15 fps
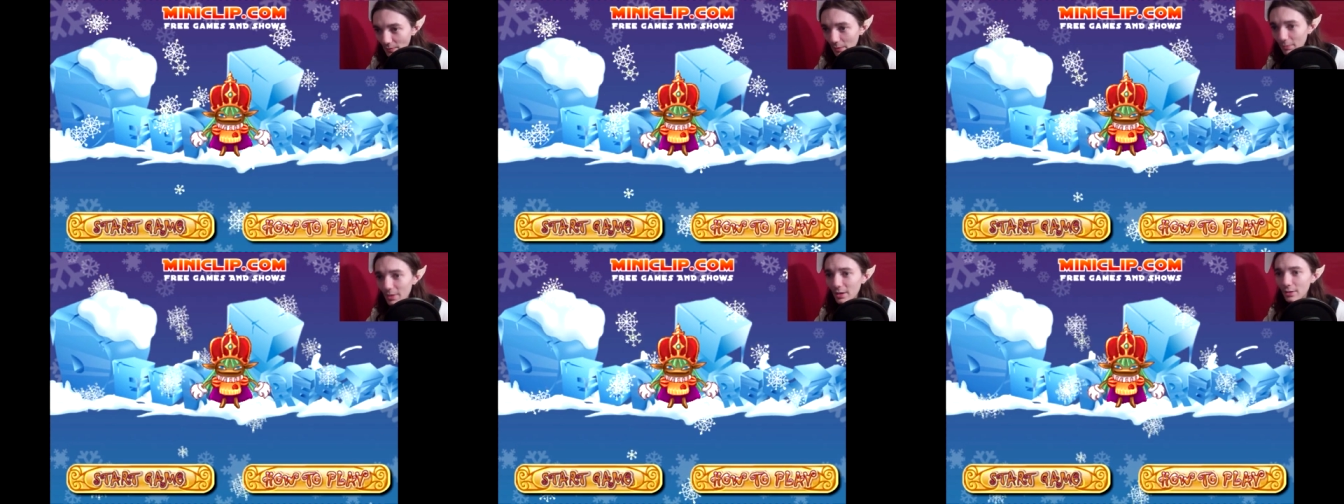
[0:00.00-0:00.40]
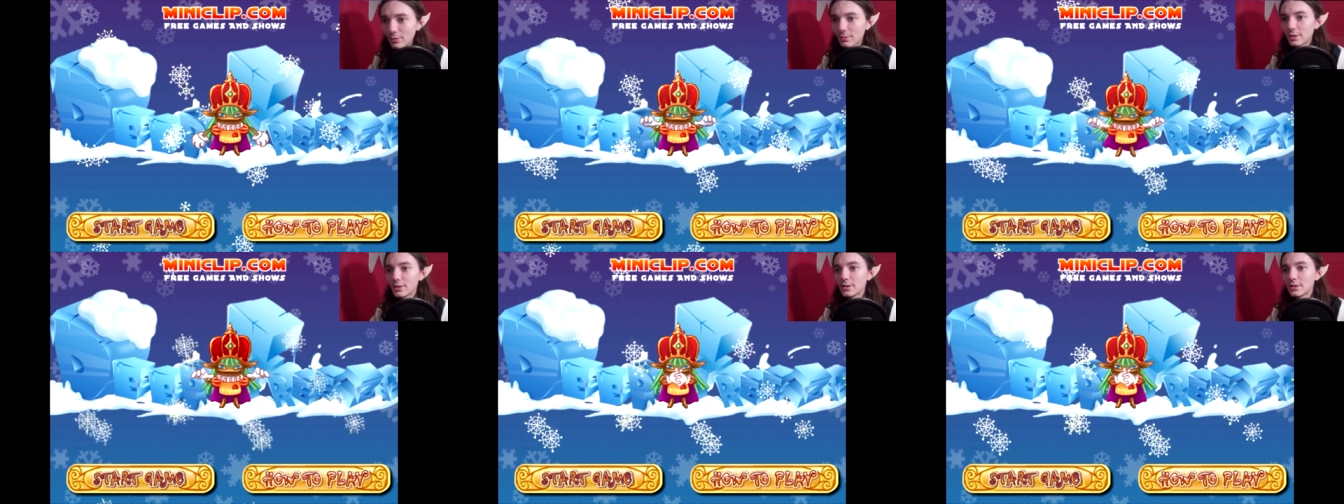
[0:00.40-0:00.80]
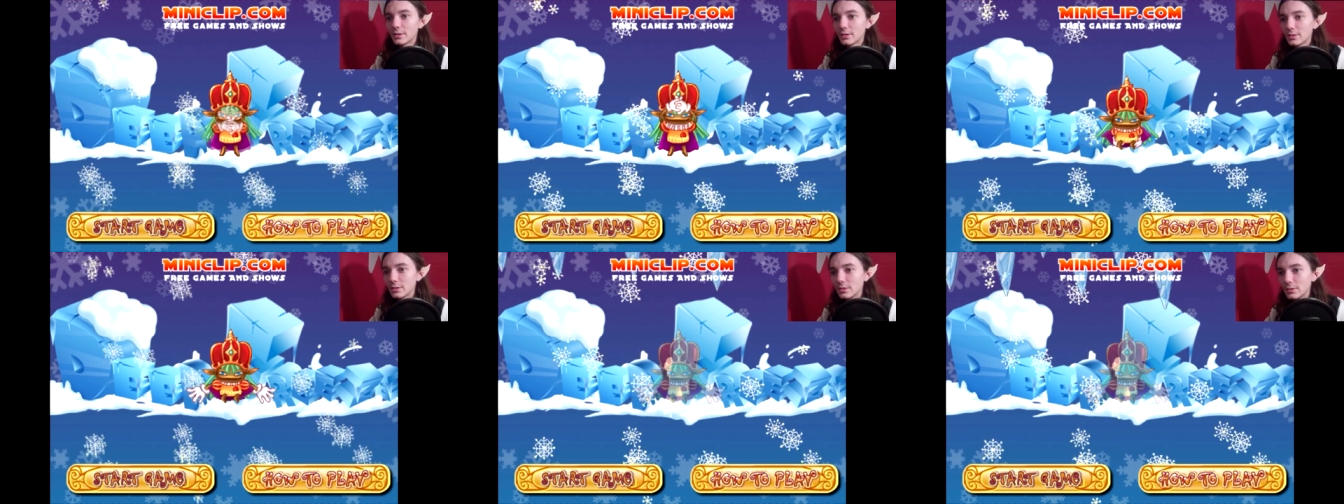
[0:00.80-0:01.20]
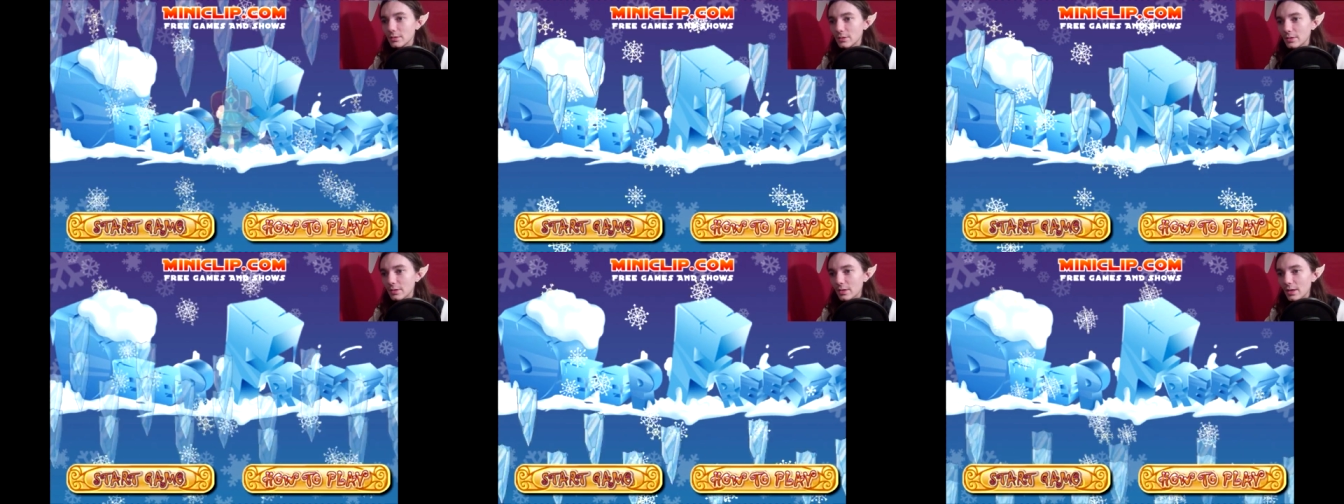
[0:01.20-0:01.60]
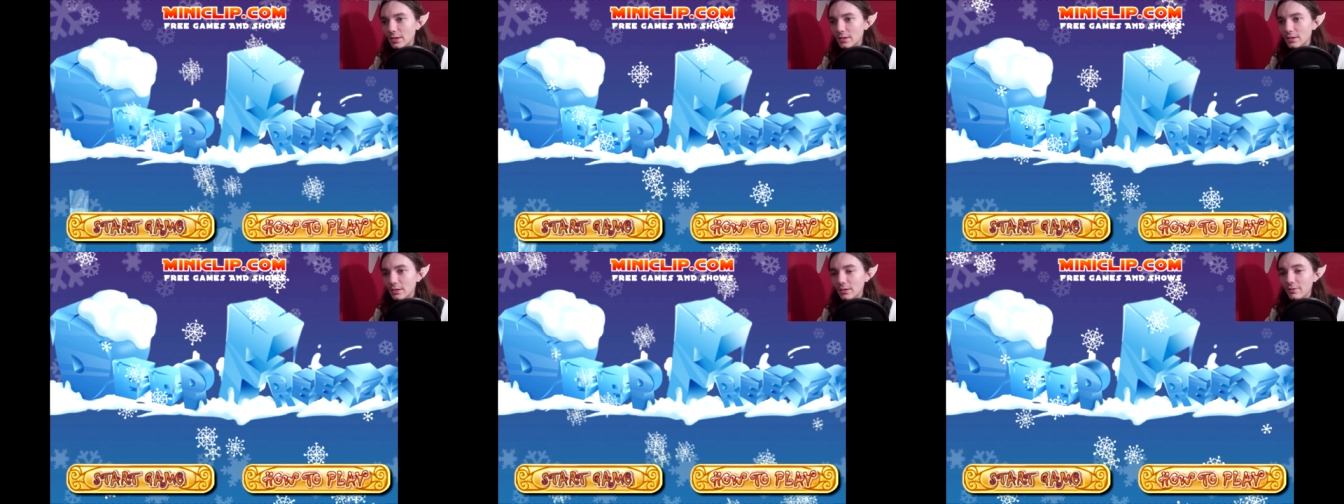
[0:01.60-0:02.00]
But anyways,
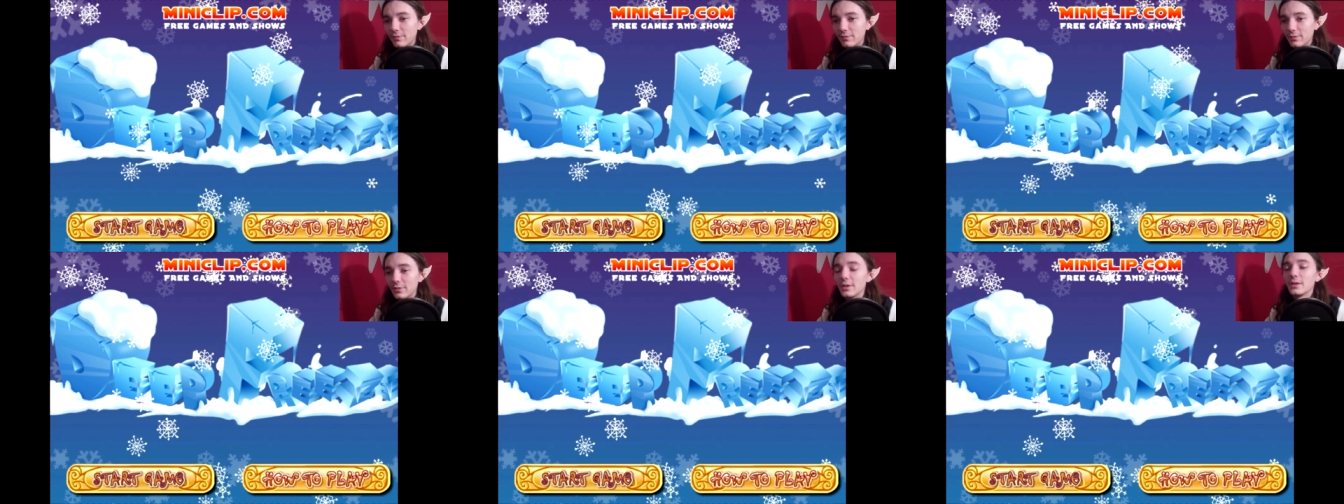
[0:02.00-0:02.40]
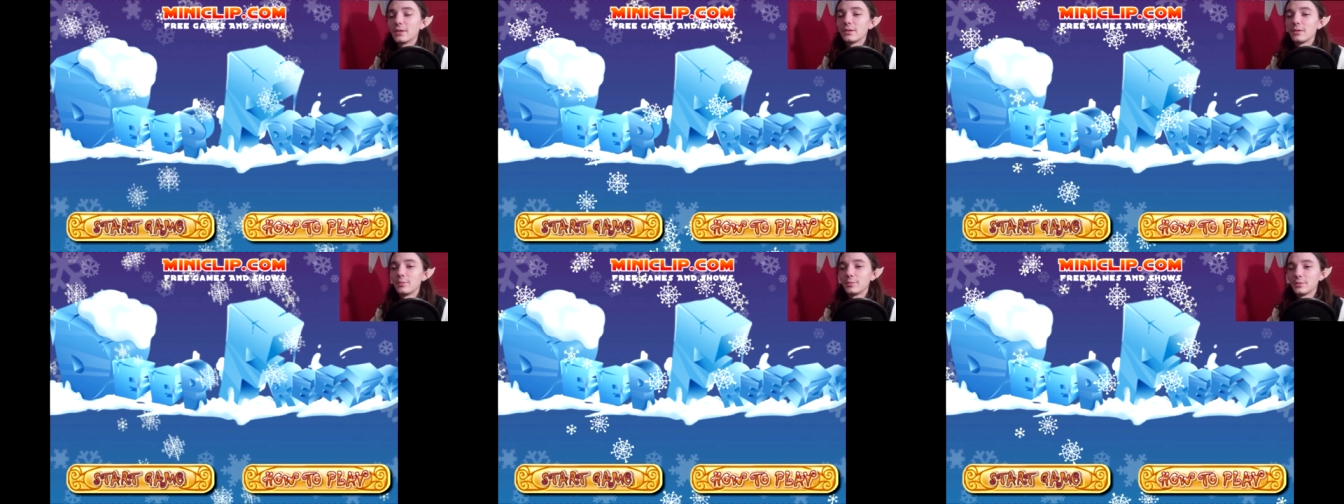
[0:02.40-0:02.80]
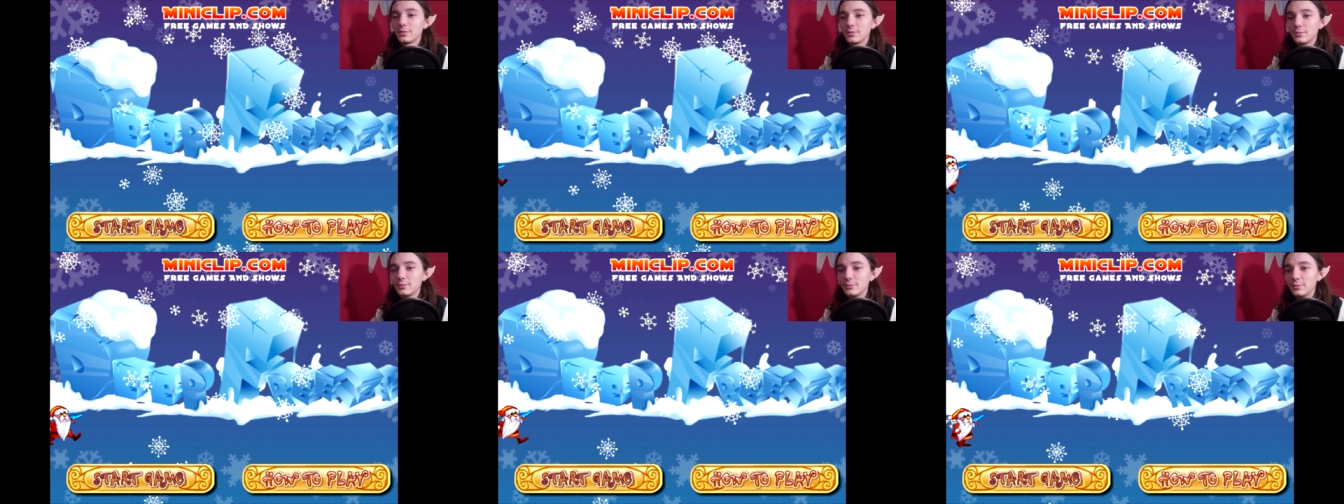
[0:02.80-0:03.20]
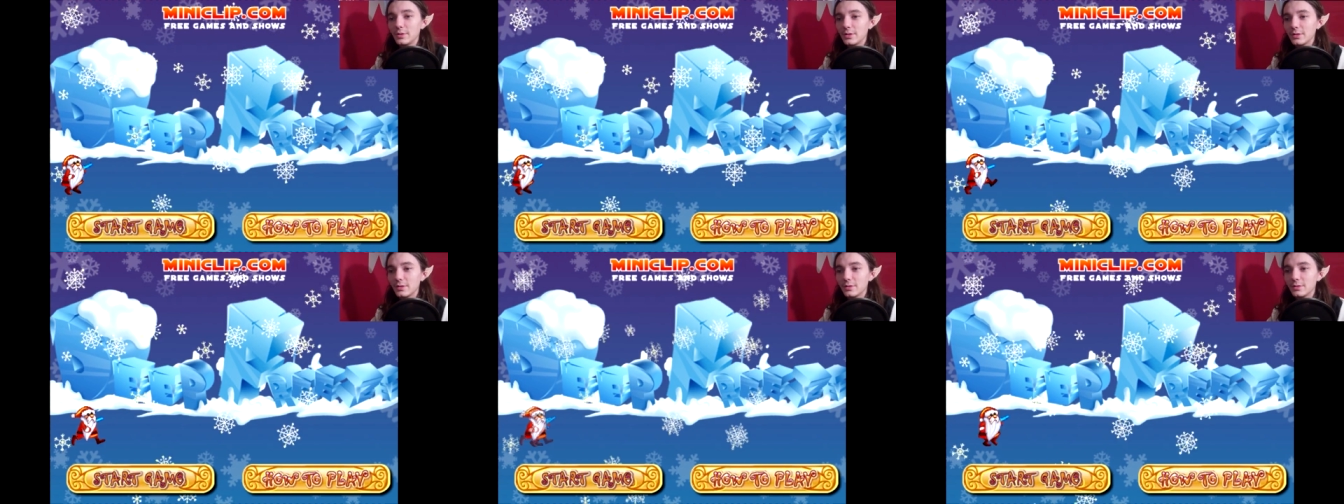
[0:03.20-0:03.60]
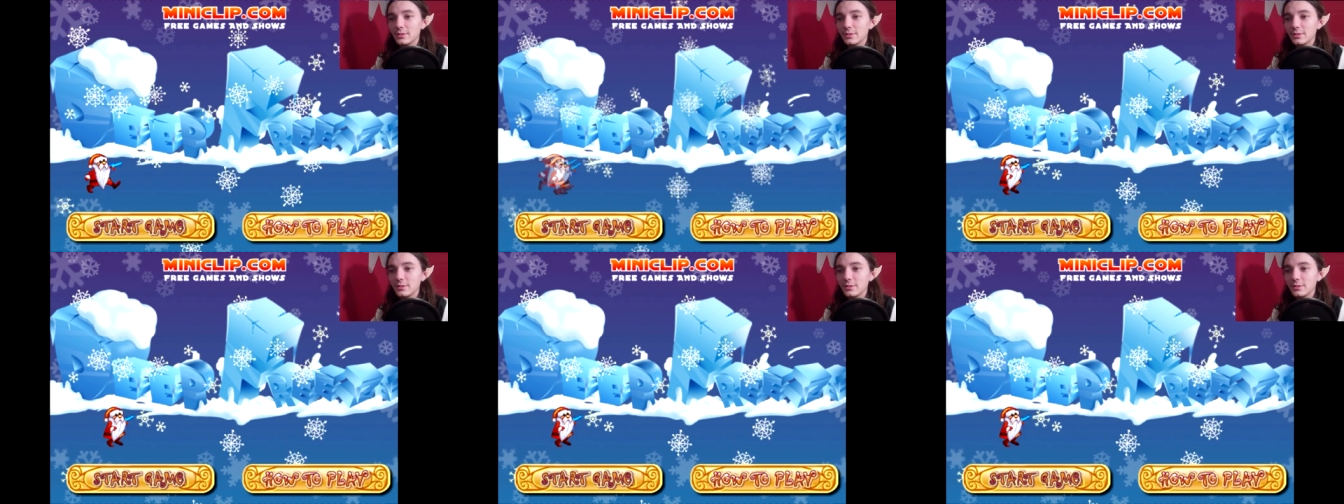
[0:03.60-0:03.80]
that's enough for this episode because,